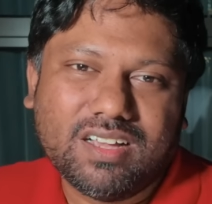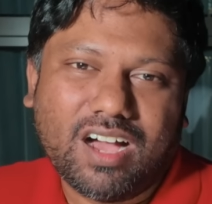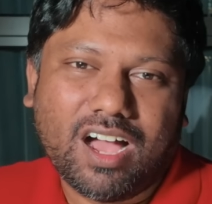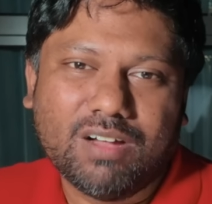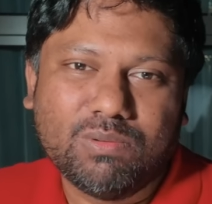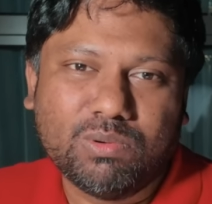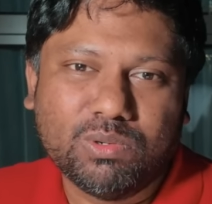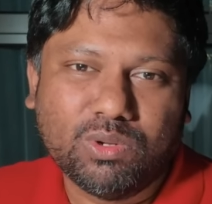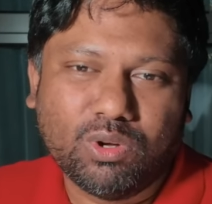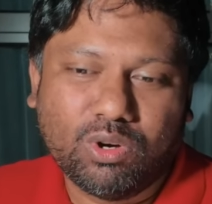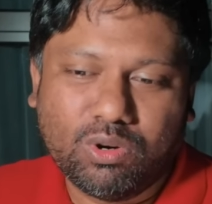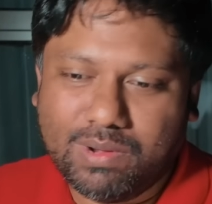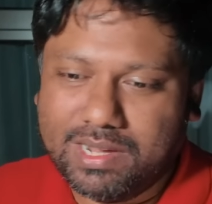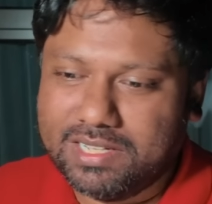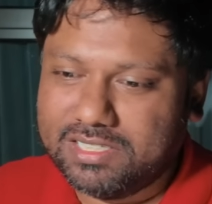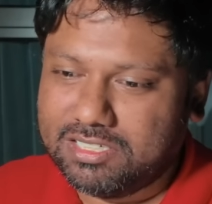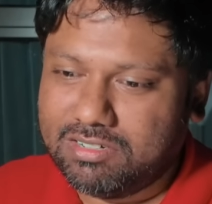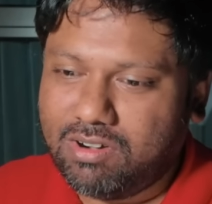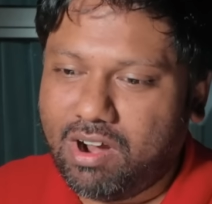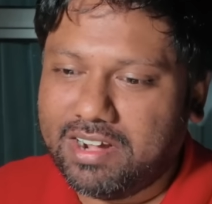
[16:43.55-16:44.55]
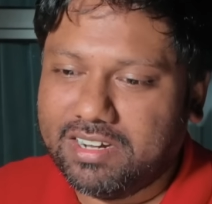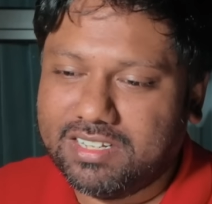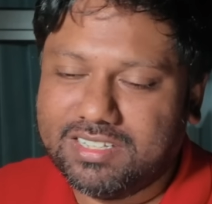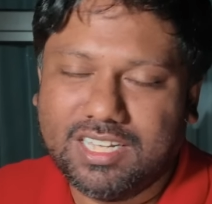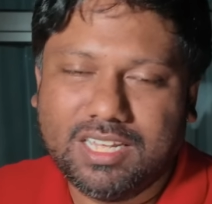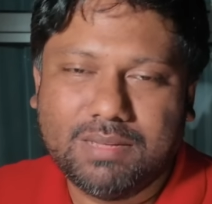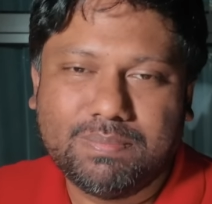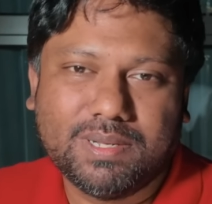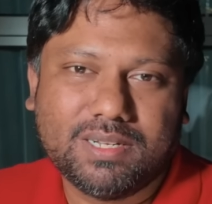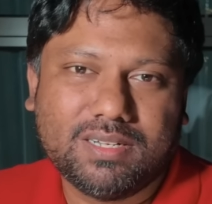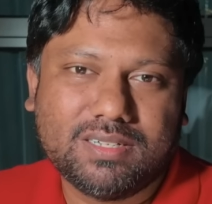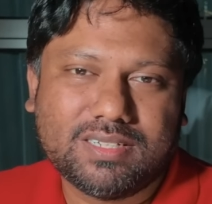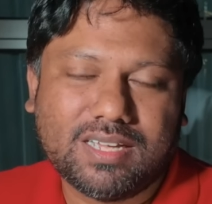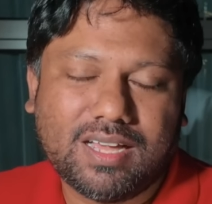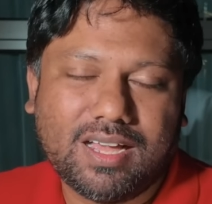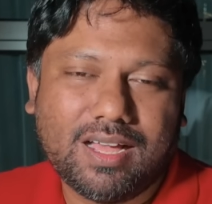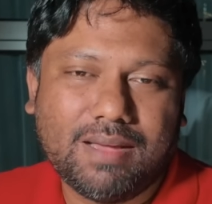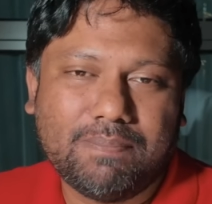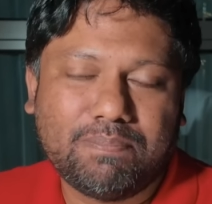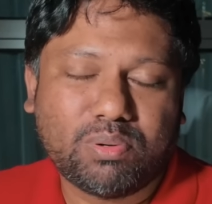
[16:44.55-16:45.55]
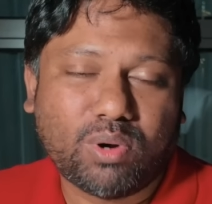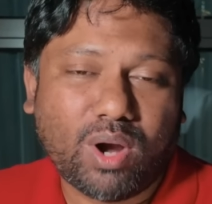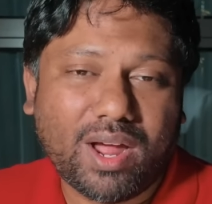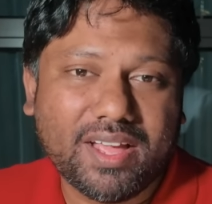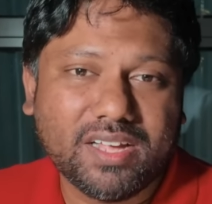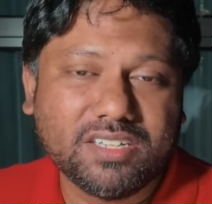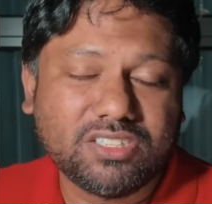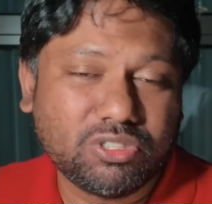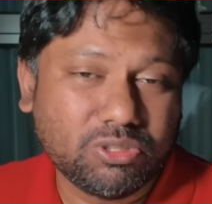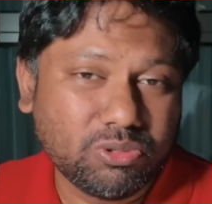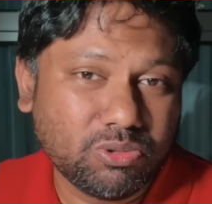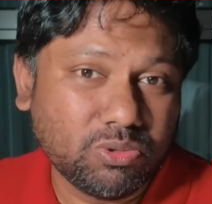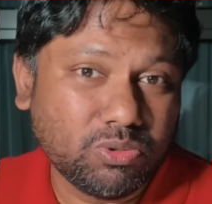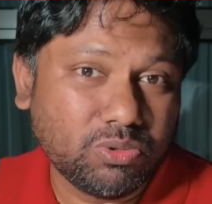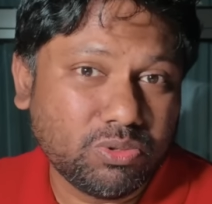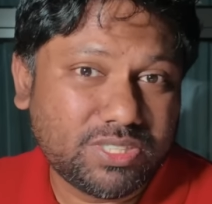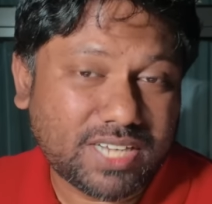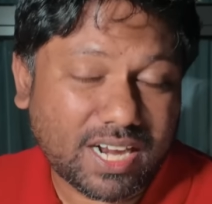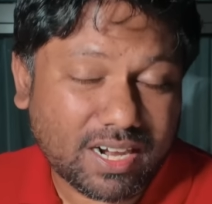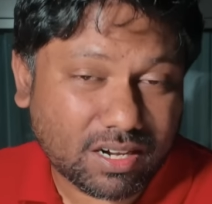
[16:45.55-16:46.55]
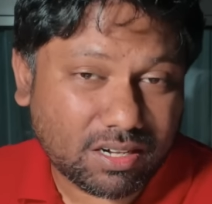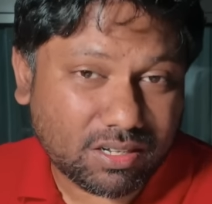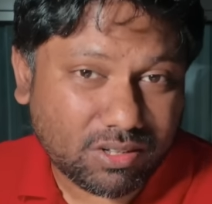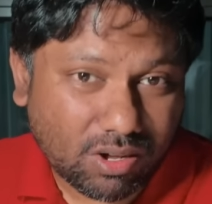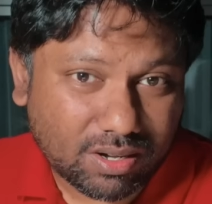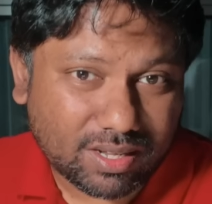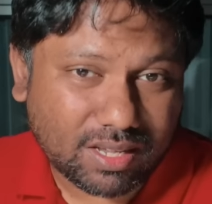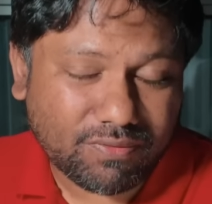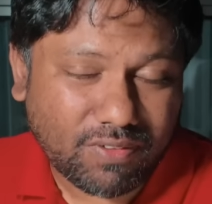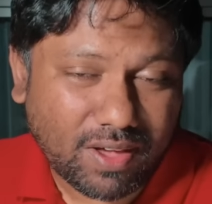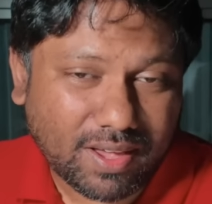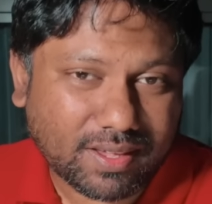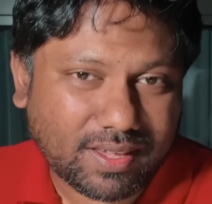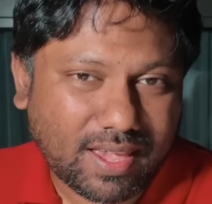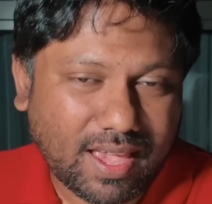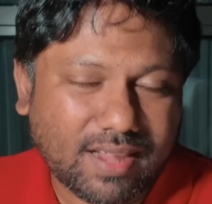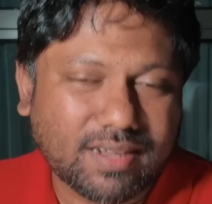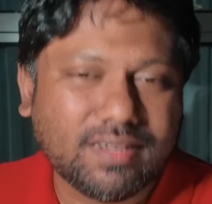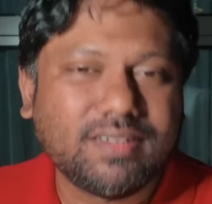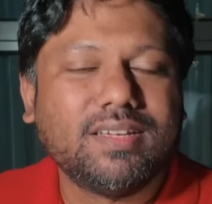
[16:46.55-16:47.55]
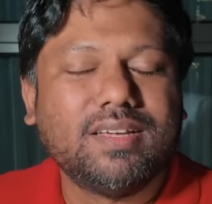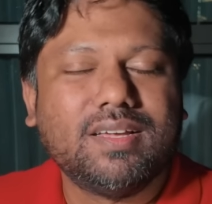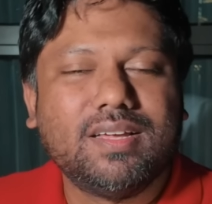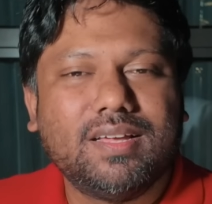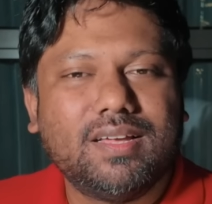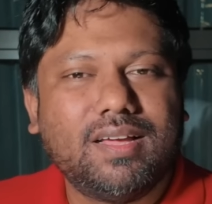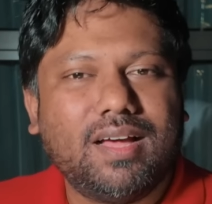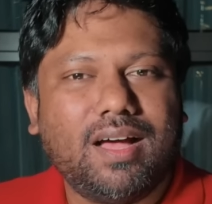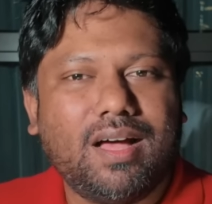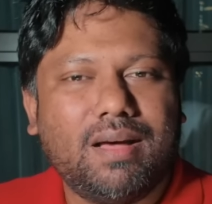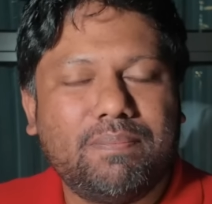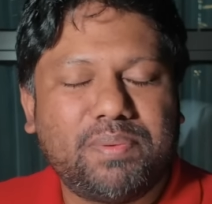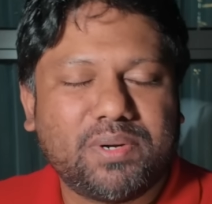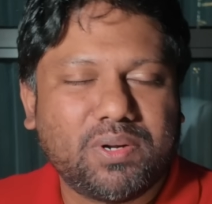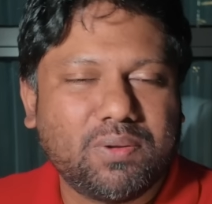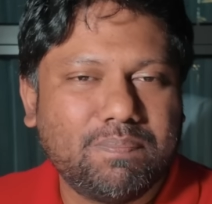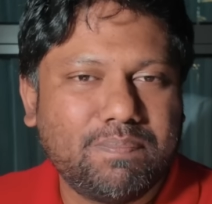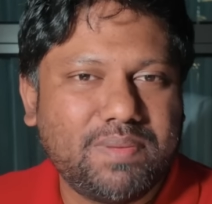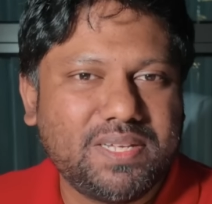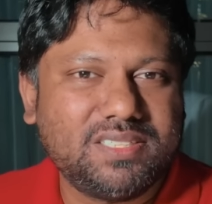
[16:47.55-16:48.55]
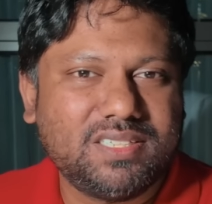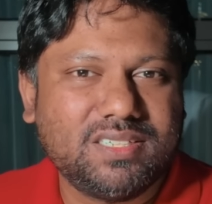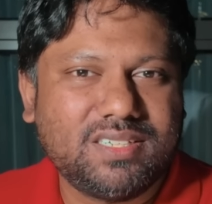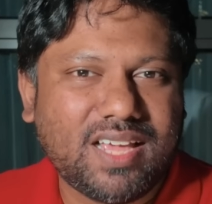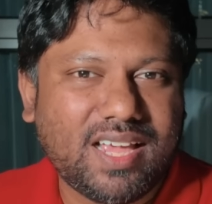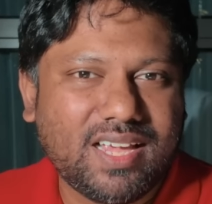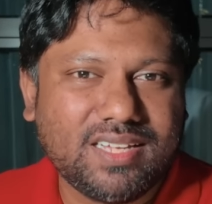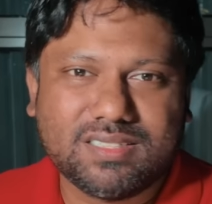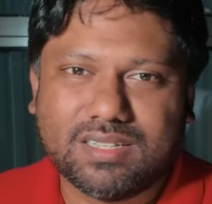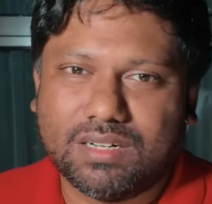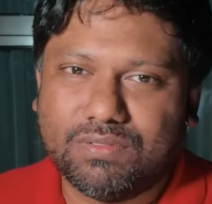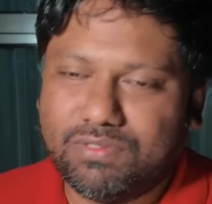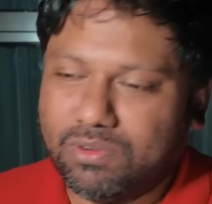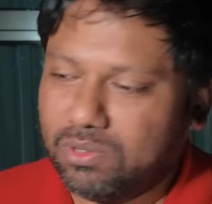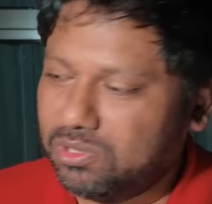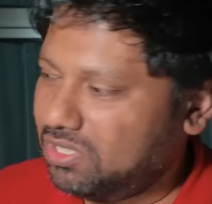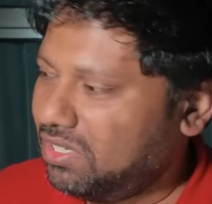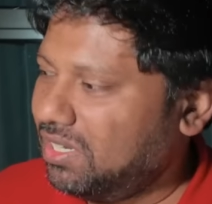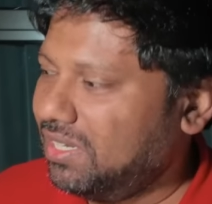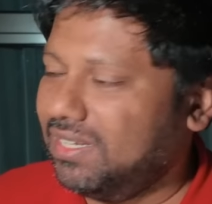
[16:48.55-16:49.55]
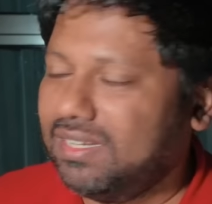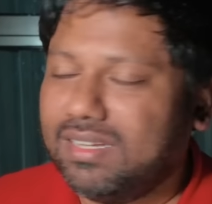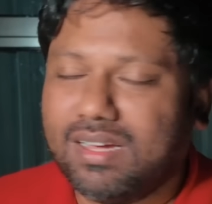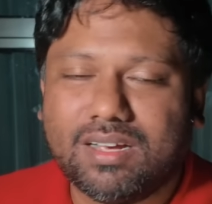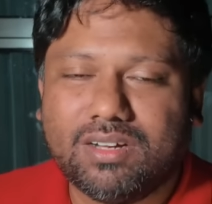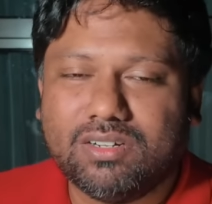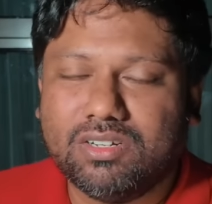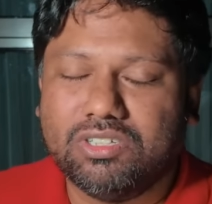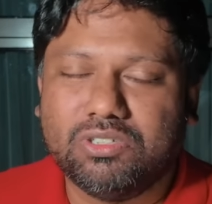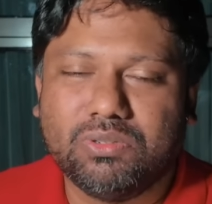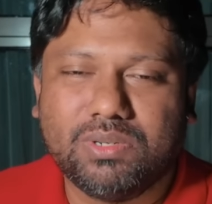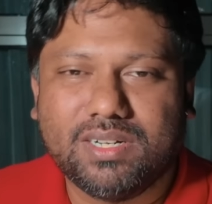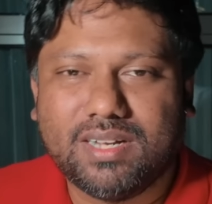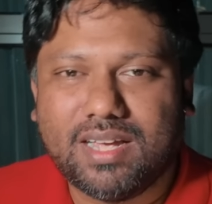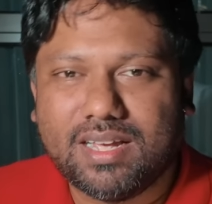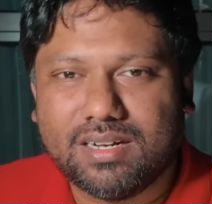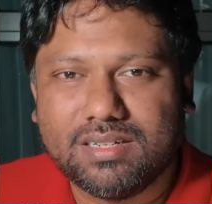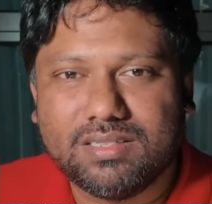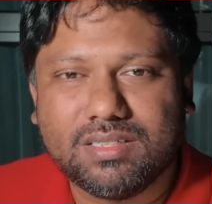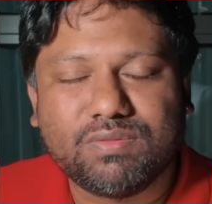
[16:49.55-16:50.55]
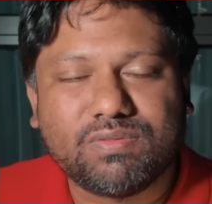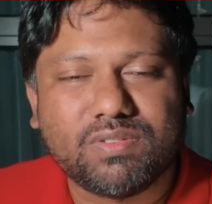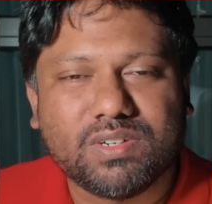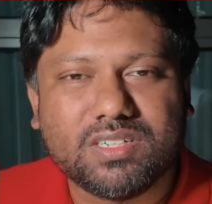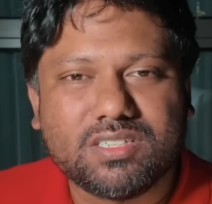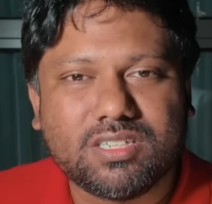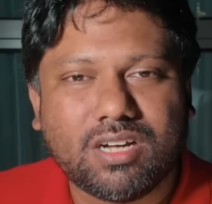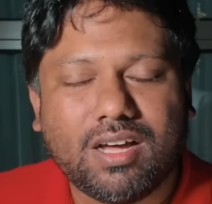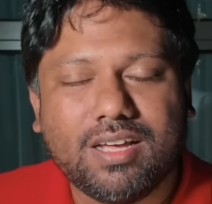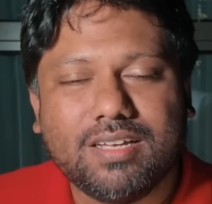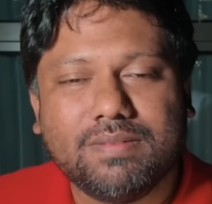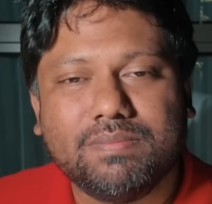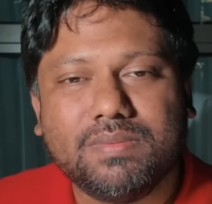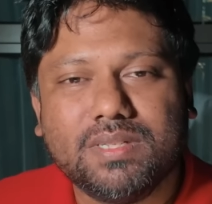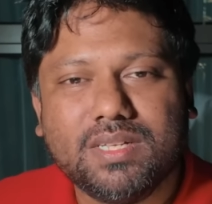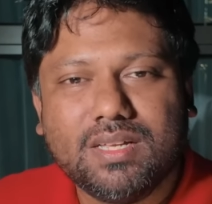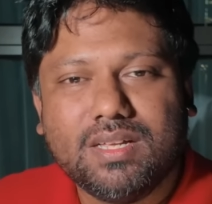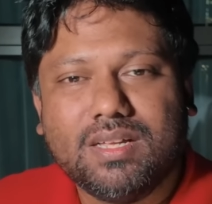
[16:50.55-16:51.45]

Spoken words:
I will always try to keep it prior to 10 o'clock if I can, but on busy days, unfortunately, I got to do it at a different time.